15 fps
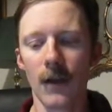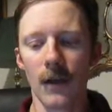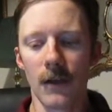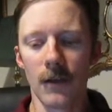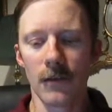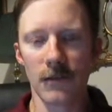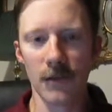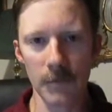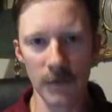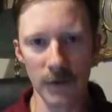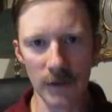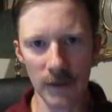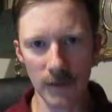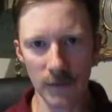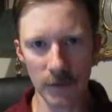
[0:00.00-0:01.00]
Something
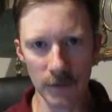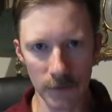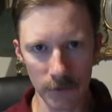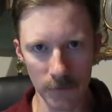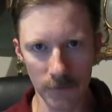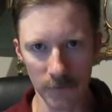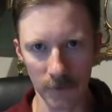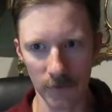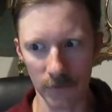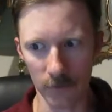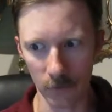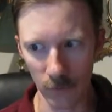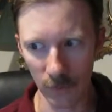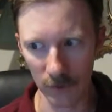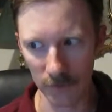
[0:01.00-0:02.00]
can be two things at
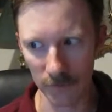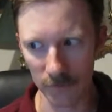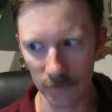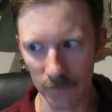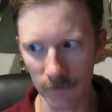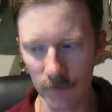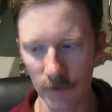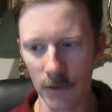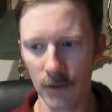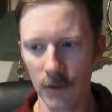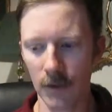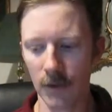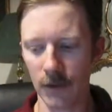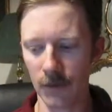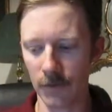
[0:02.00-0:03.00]
once.
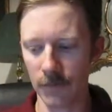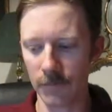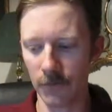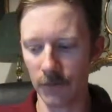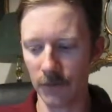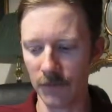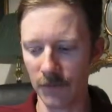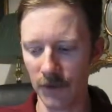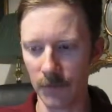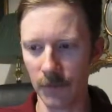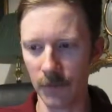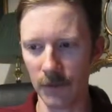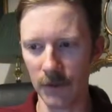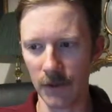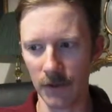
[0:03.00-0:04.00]
For
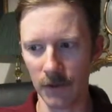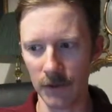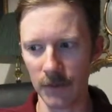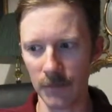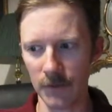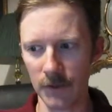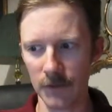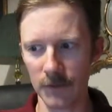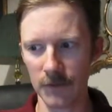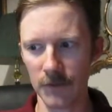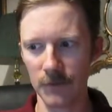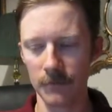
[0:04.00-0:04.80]
example, the argument,